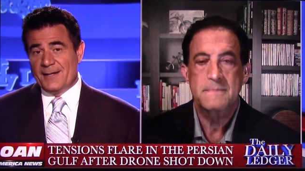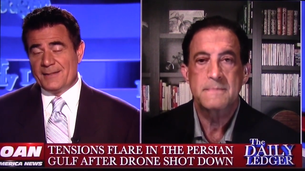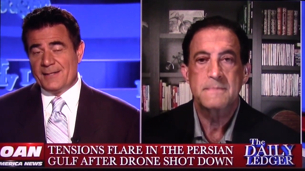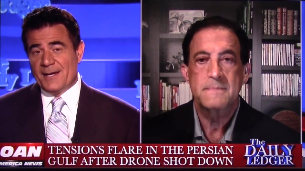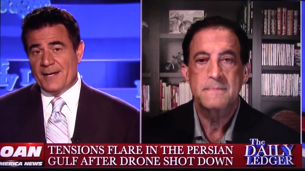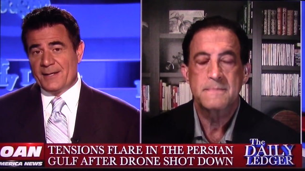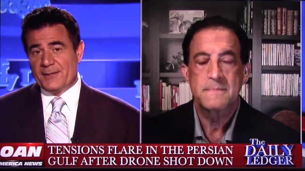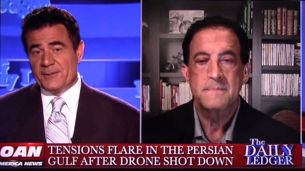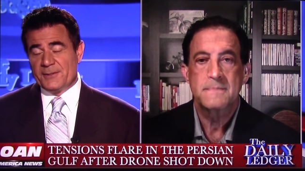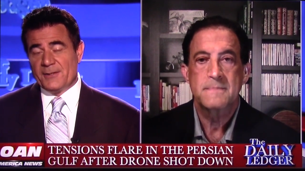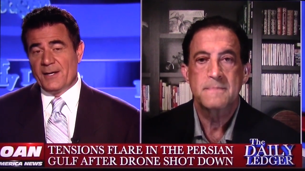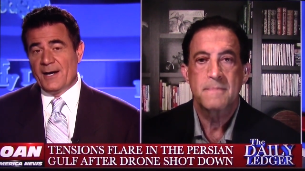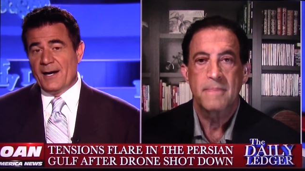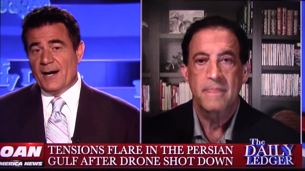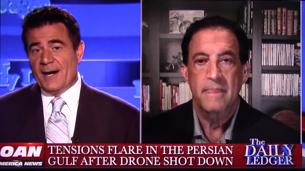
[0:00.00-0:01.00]

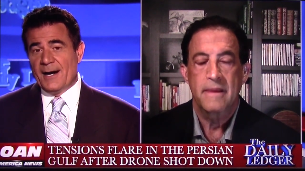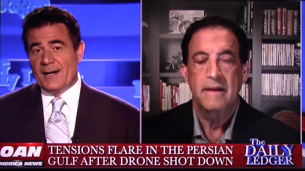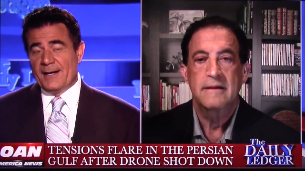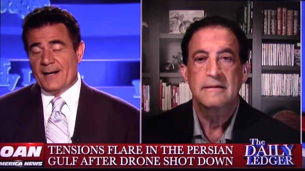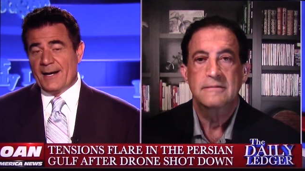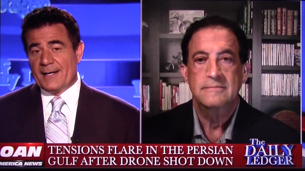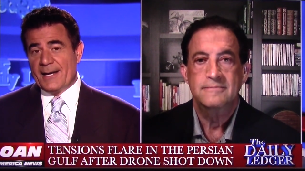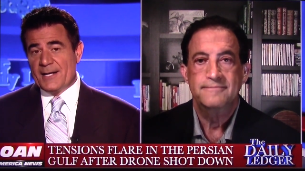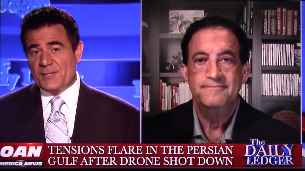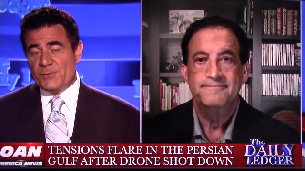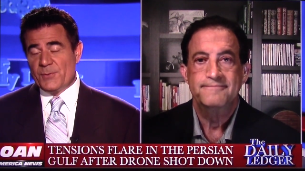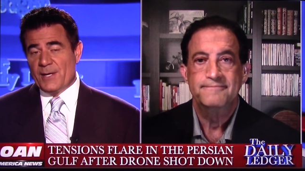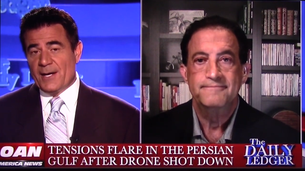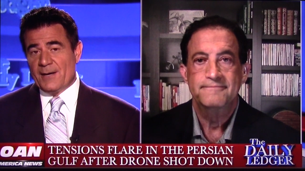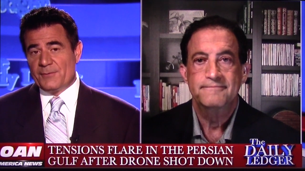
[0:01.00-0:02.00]
Speaker 1: tanker. I guess
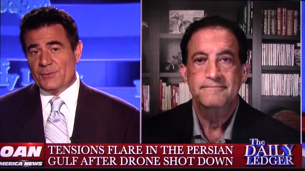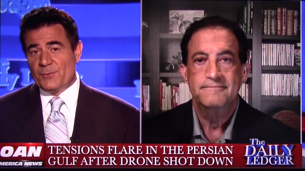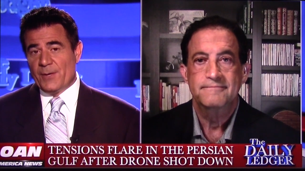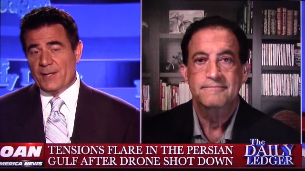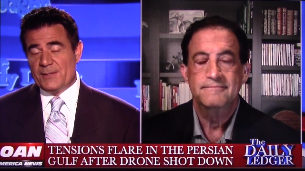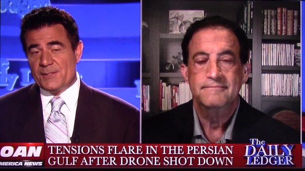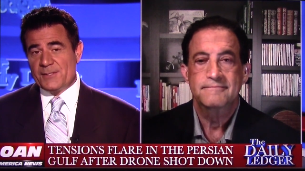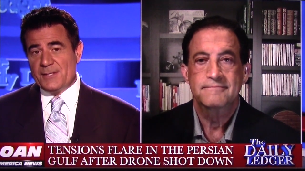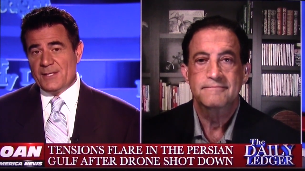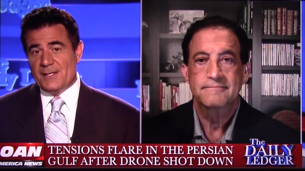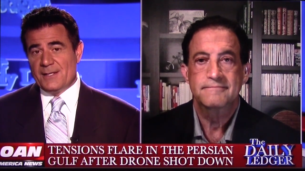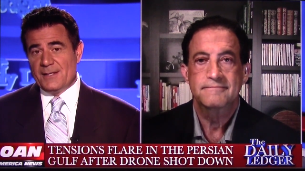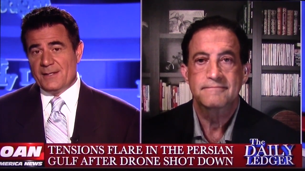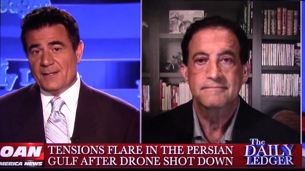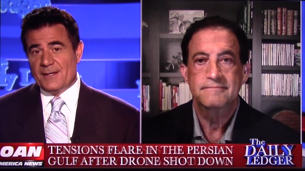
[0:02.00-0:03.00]
we have to wait and
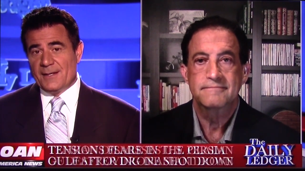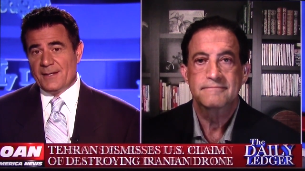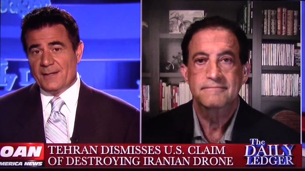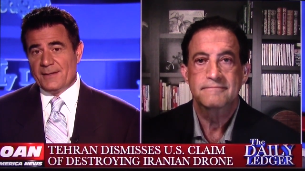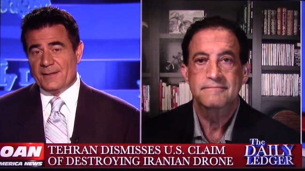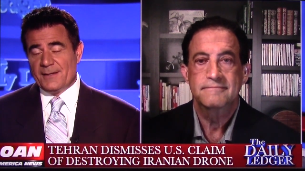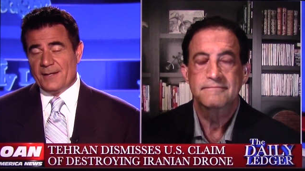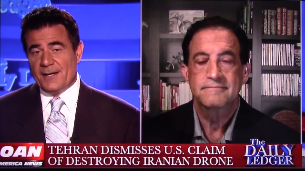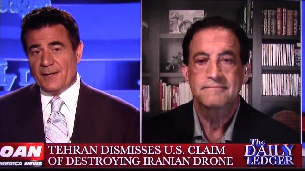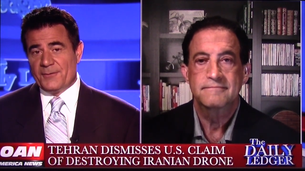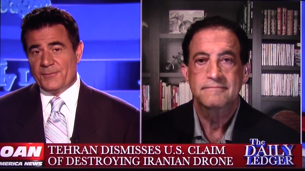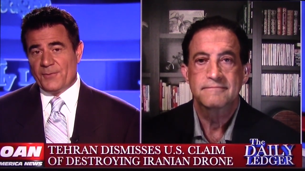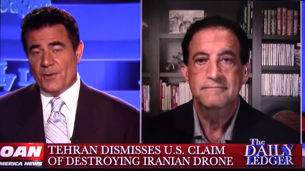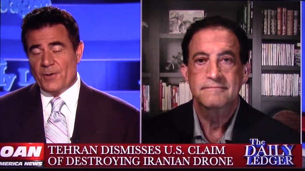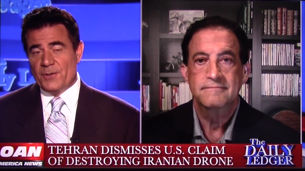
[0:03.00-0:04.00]
see how
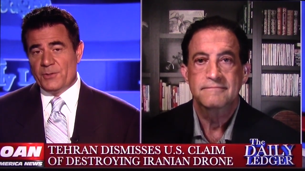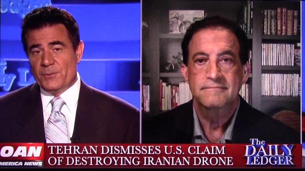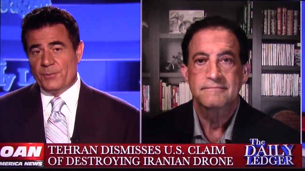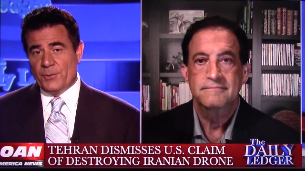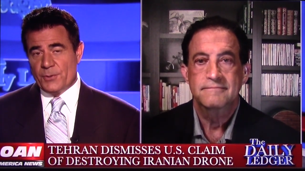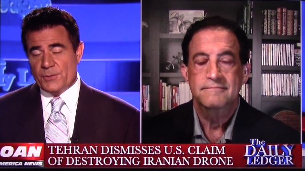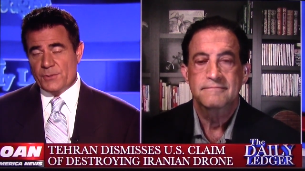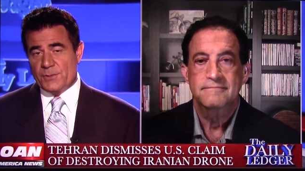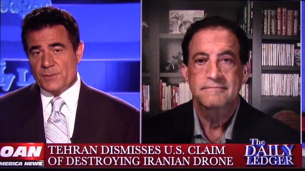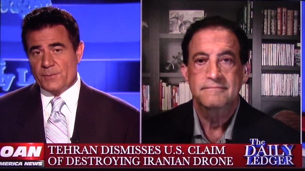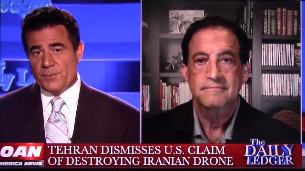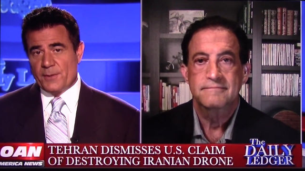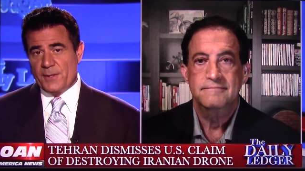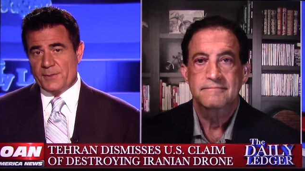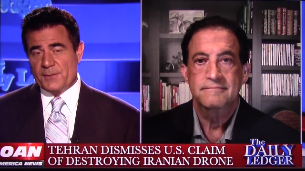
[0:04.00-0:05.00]
far you push this
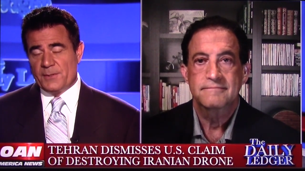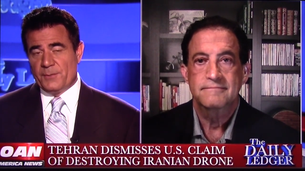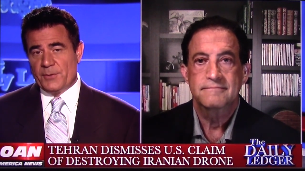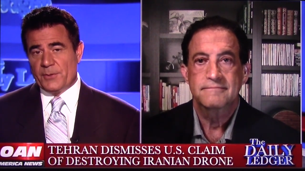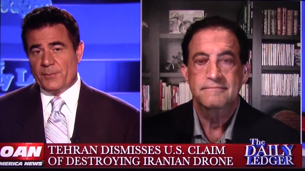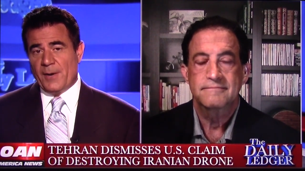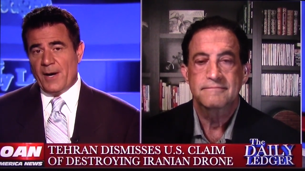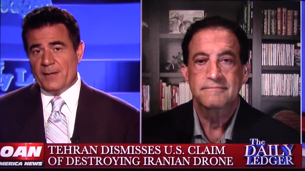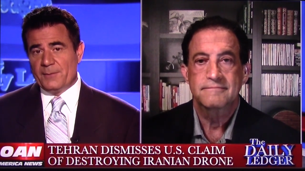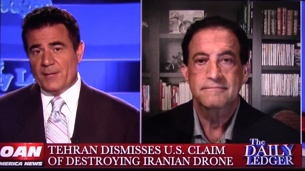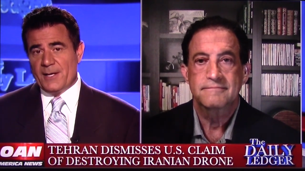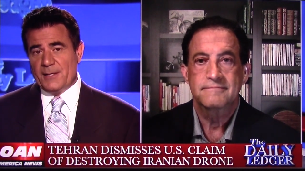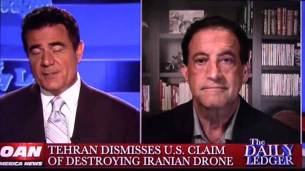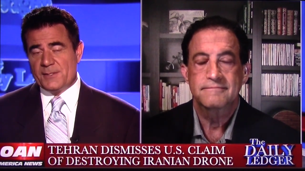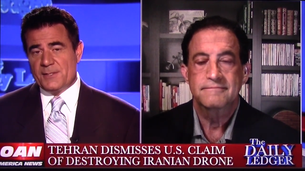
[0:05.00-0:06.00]
president. But the bottom
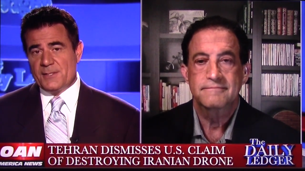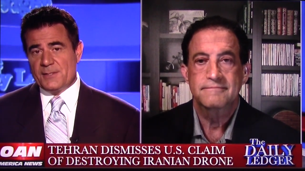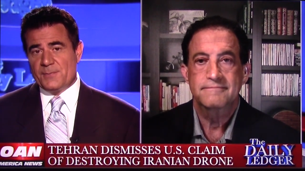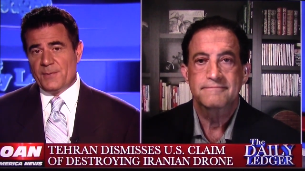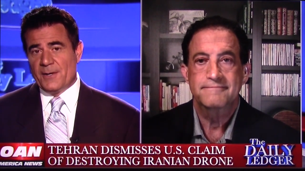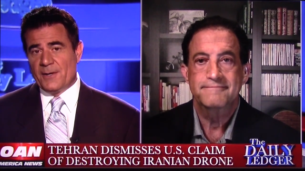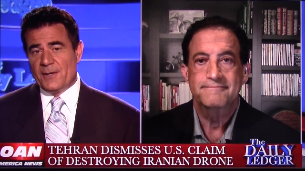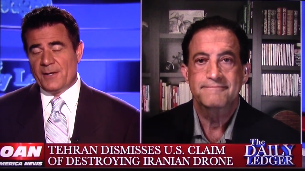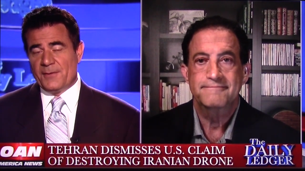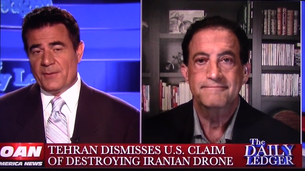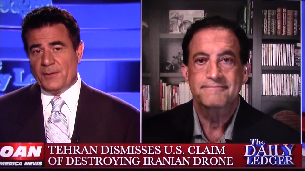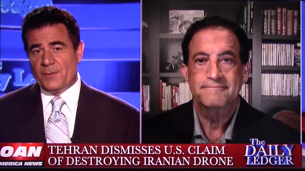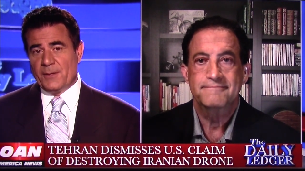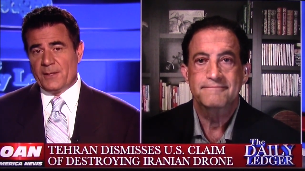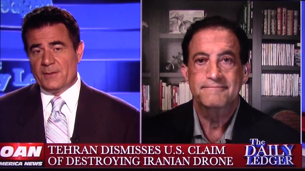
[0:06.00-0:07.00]
line is this, Barry. I
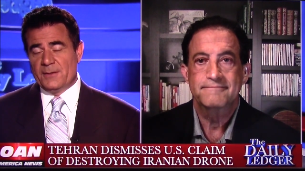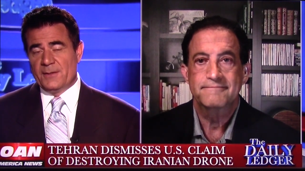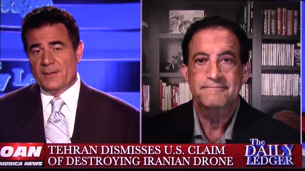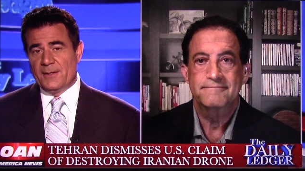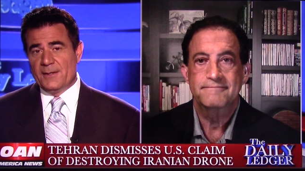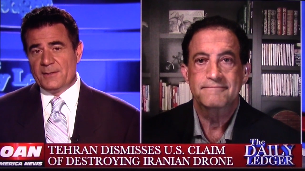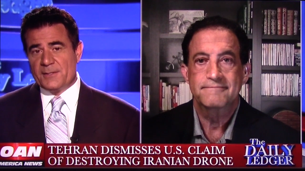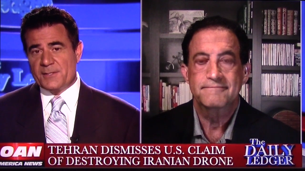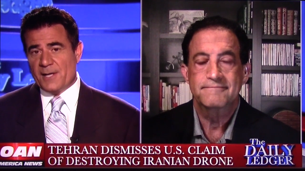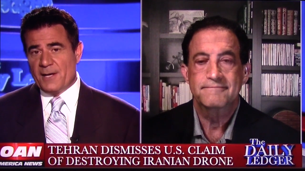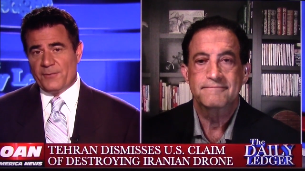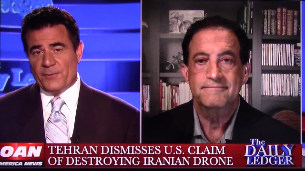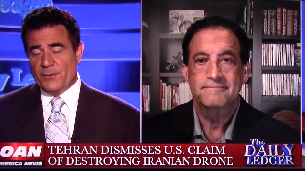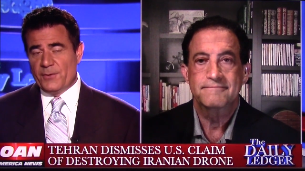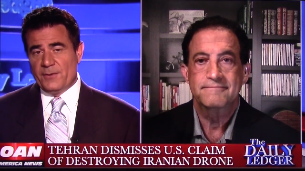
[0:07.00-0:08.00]
think we can
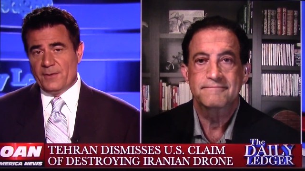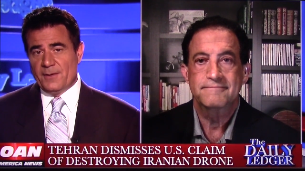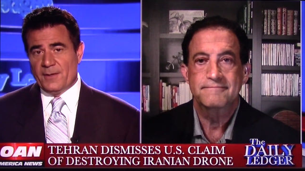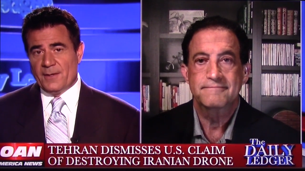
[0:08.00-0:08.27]
decipher,